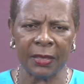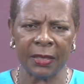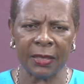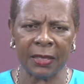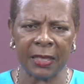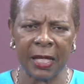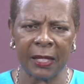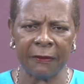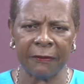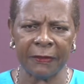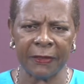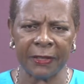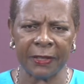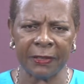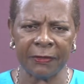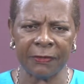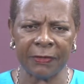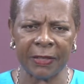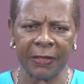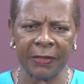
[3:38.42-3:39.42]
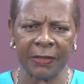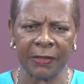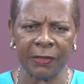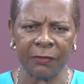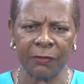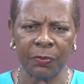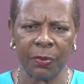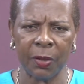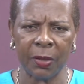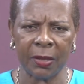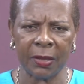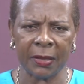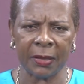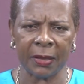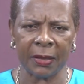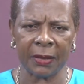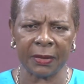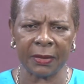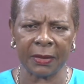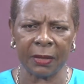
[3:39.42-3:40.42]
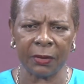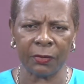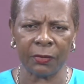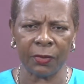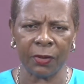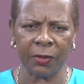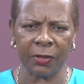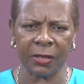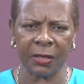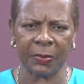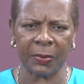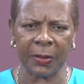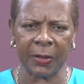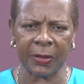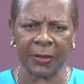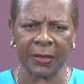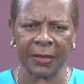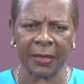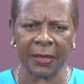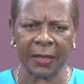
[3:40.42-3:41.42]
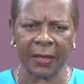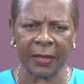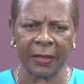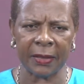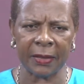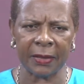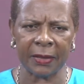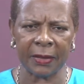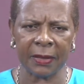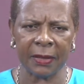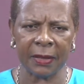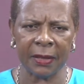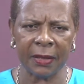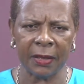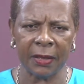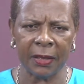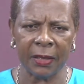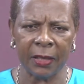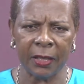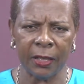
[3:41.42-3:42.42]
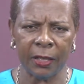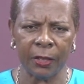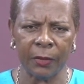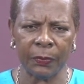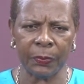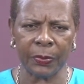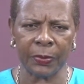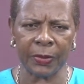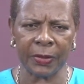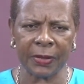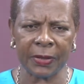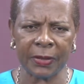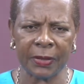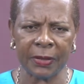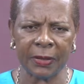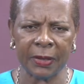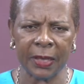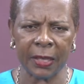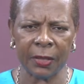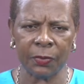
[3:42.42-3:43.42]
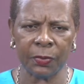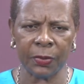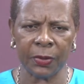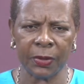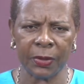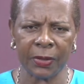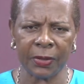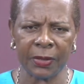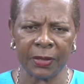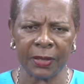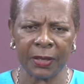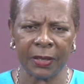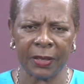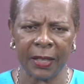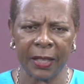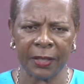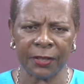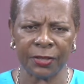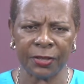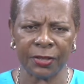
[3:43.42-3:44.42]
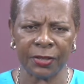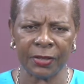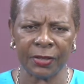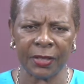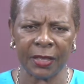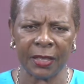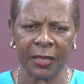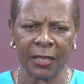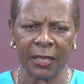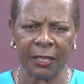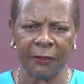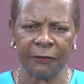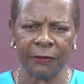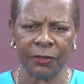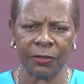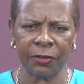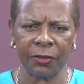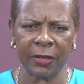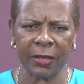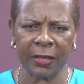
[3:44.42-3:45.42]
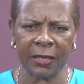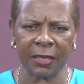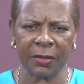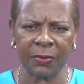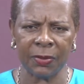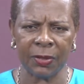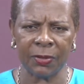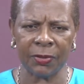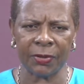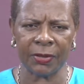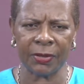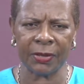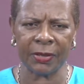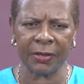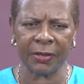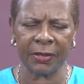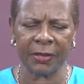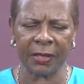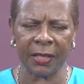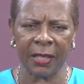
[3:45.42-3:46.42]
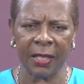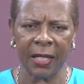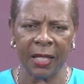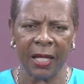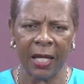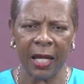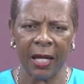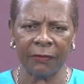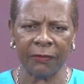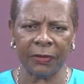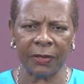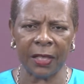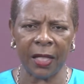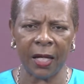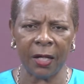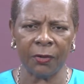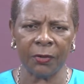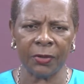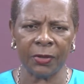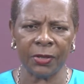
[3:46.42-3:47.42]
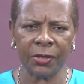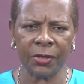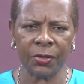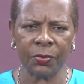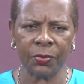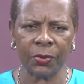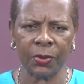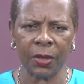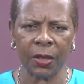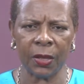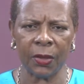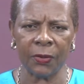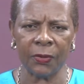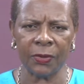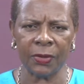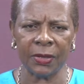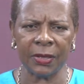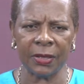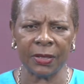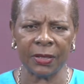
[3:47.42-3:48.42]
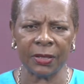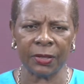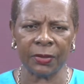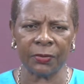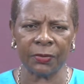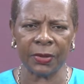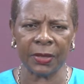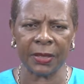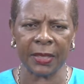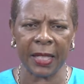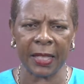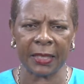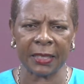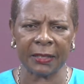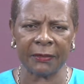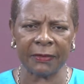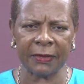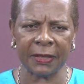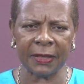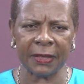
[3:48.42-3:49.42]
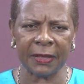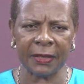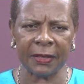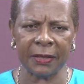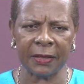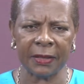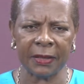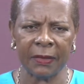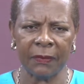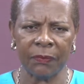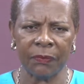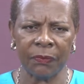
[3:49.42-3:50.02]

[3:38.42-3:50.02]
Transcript: the divisiveness of politics across party lines. Our personal networks, connections, and individual experiences have allowed us to work closely to create activities.